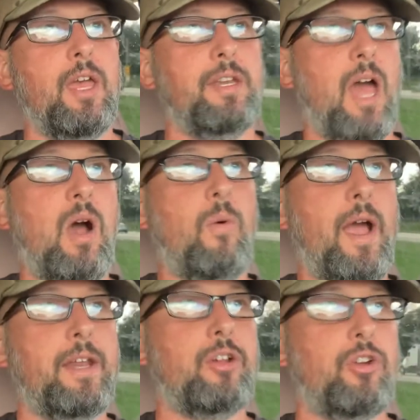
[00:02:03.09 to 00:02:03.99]
not
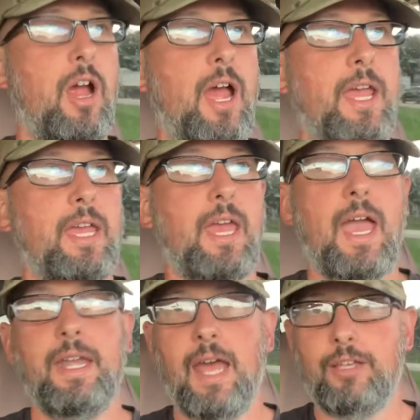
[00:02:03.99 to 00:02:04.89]
whine and cry,
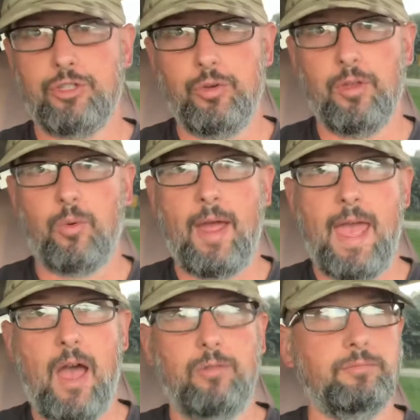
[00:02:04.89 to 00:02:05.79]
and not chew their way
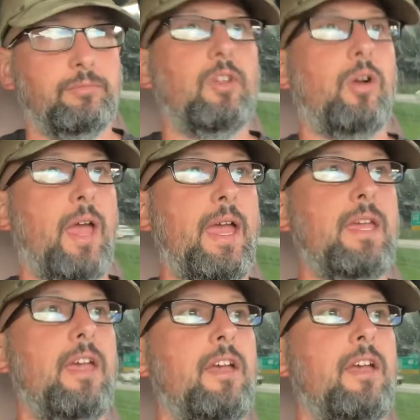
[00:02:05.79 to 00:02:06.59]
out, okay?